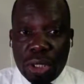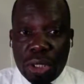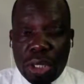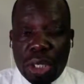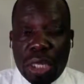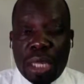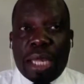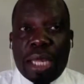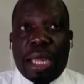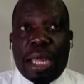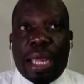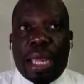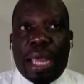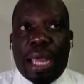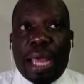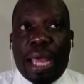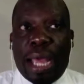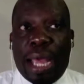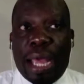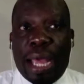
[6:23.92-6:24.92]

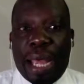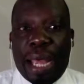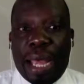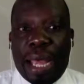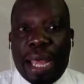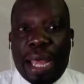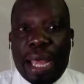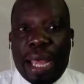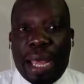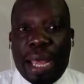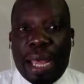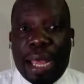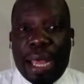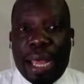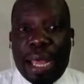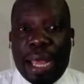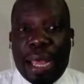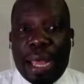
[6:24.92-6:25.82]
(no one is talking)